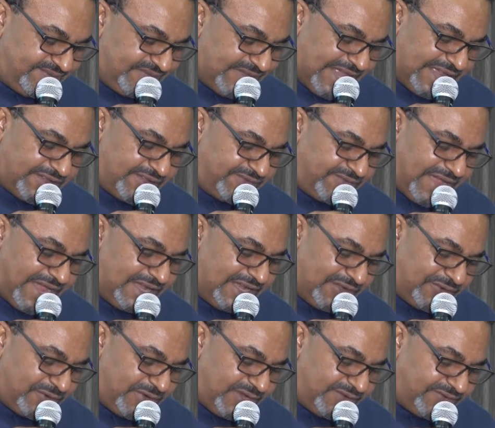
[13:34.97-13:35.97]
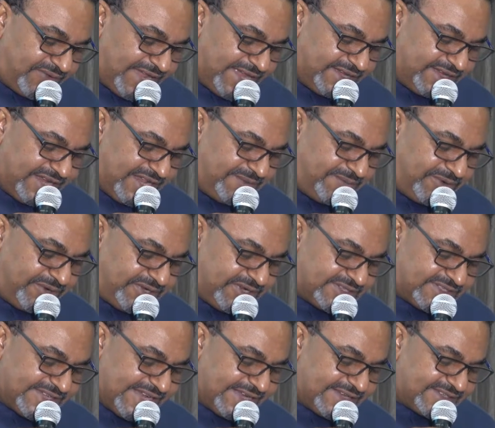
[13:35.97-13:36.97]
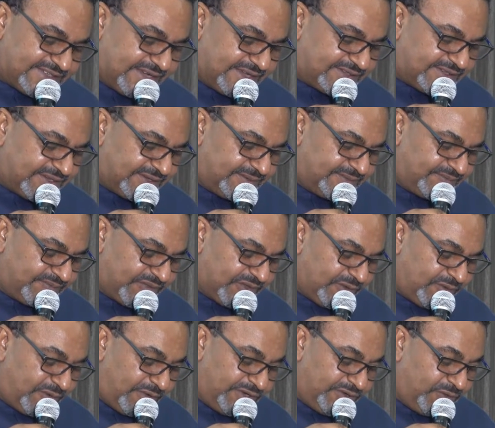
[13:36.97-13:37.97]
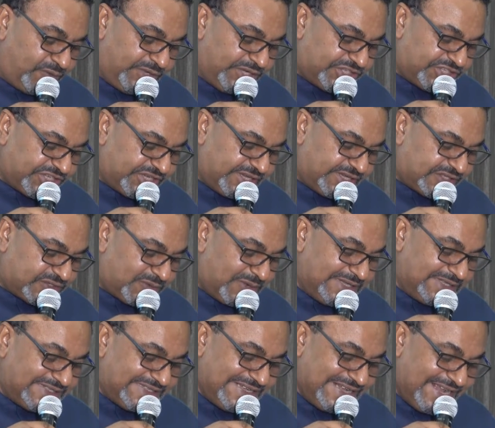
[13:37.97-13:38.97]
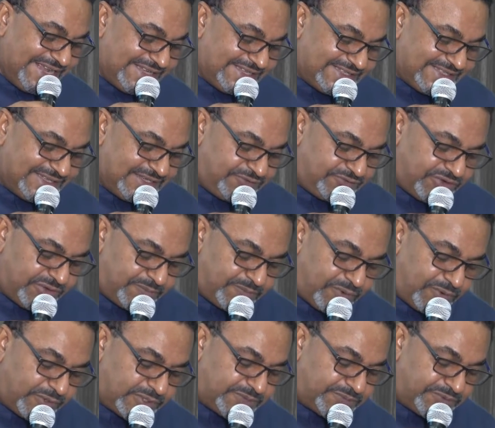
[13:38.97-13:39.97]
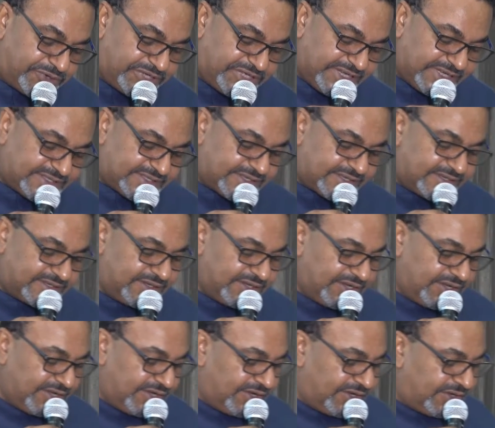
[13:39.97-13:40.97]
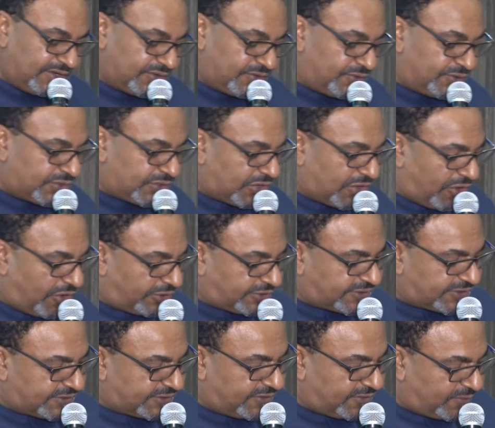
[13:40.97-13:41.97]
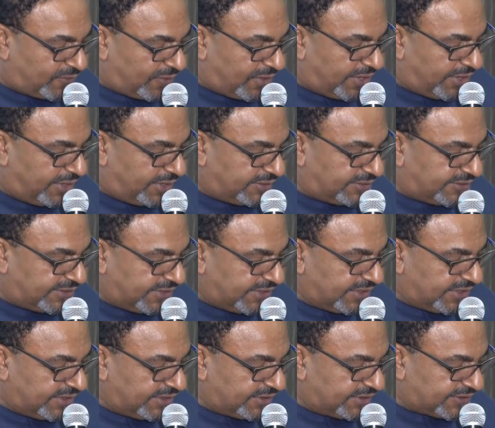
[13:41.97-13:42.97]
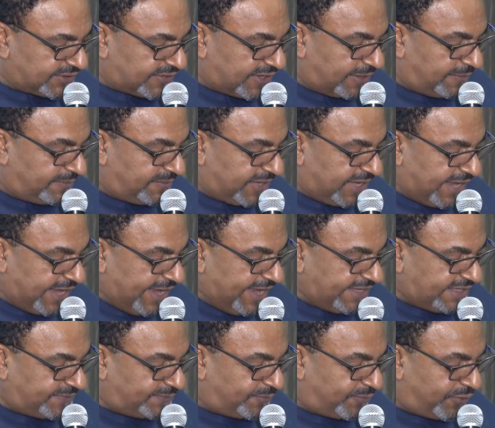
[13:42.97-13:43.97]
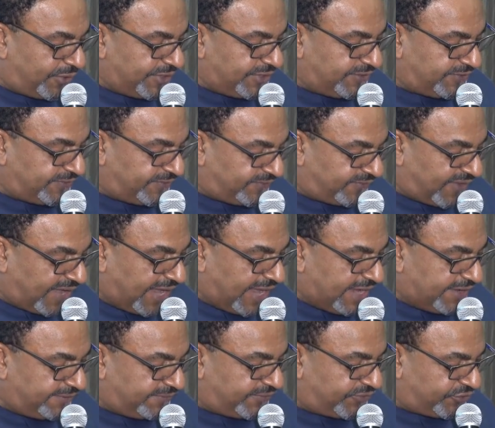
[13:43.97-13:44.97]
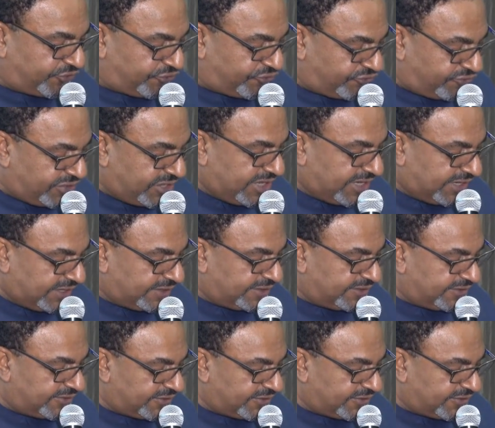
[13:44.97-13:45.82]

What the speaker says: Lack of highly qualified labor in the tech sector, one which a 2018 report predicted could cost the world some $8.5 trillion